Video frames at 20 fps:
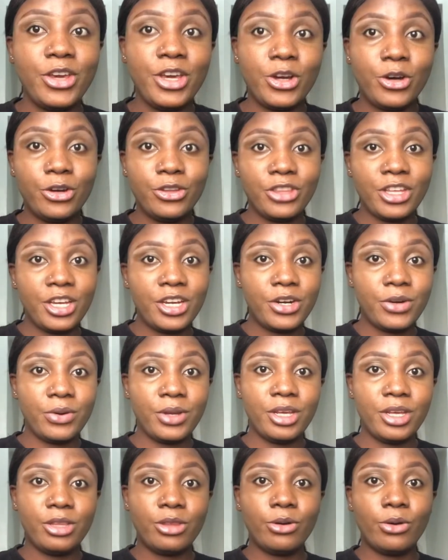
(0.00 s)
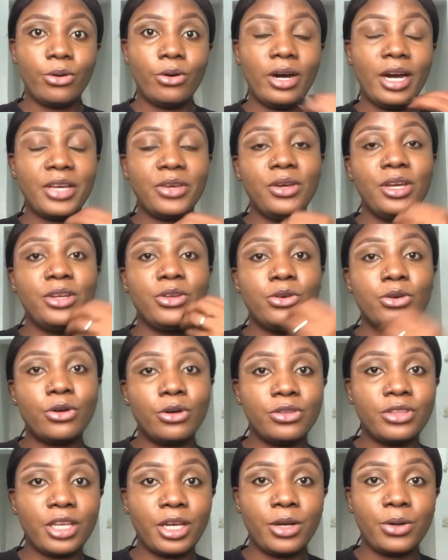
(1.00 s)
you a content creator? Are you a new
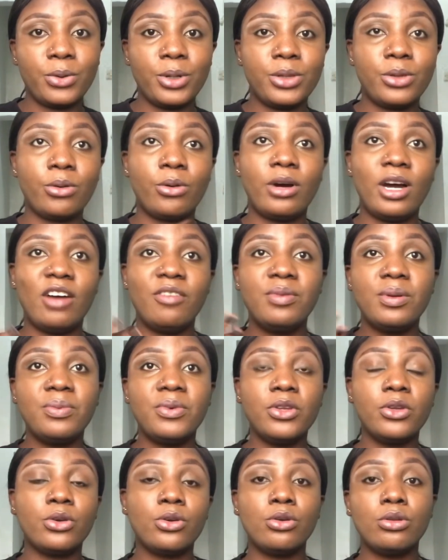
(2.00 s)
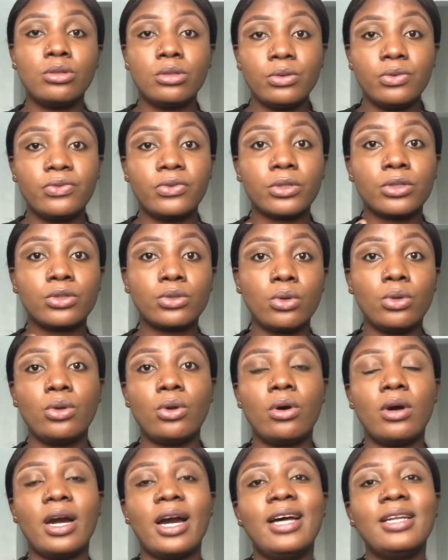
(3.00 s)
content creator? Have you been on YouTube for so
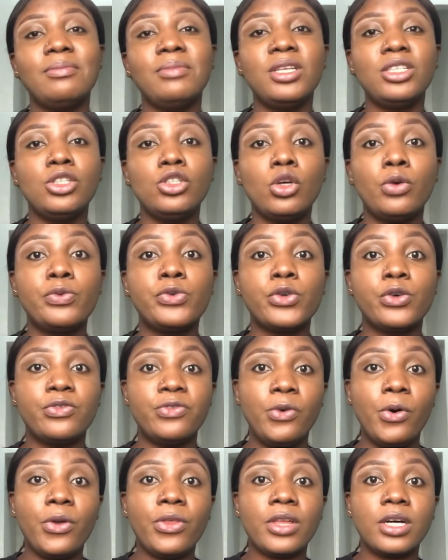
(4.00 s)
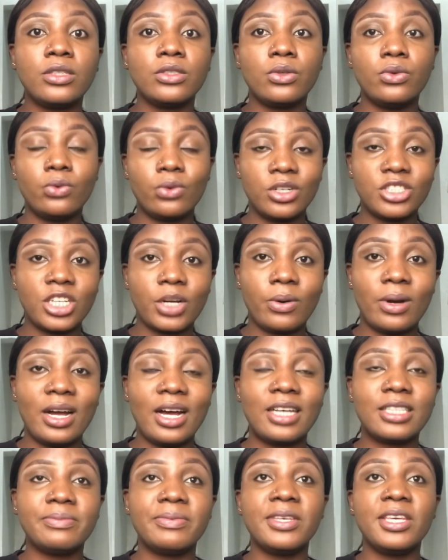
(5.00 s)
long and meeting up to your 4,000 watch hour
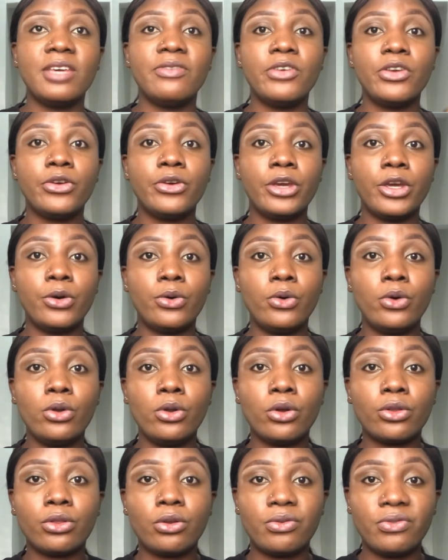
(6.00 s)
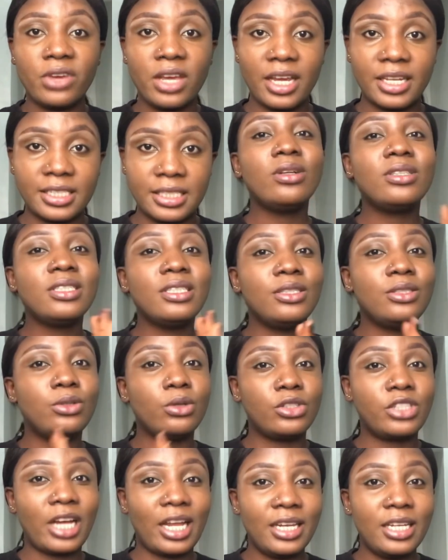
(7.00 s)
has been giving you a whole lot of headache? What is your
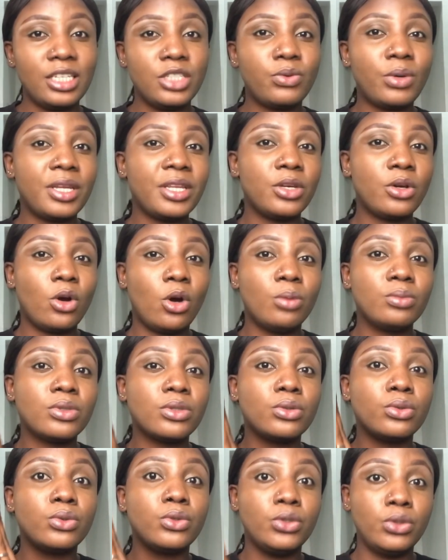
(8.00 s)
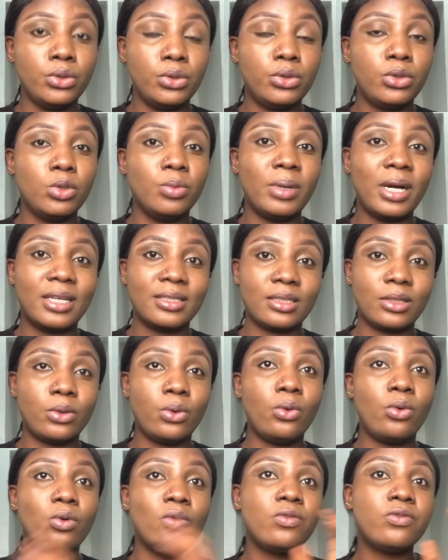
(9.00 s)
challenge when it comes to YouTube as a
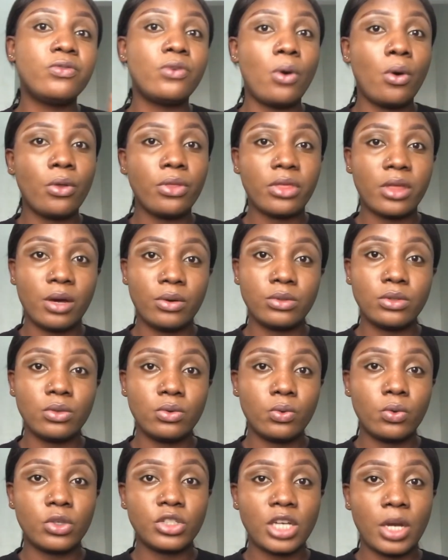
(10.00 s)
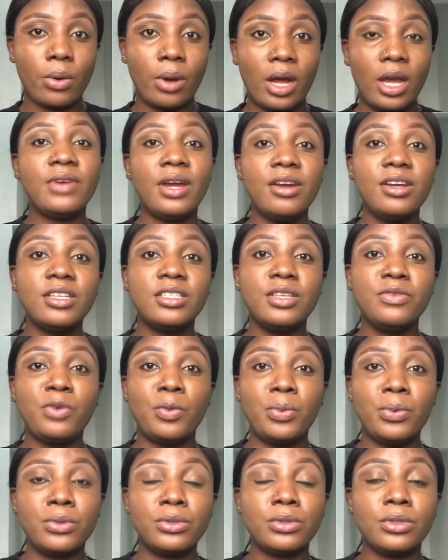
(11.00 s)
whole? 4,000 watch hour. Very easy for
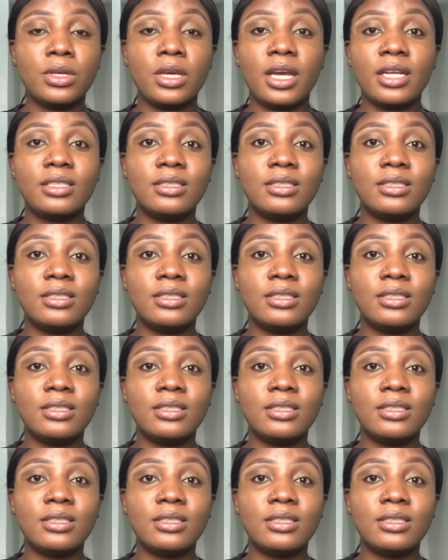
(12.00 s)
people to get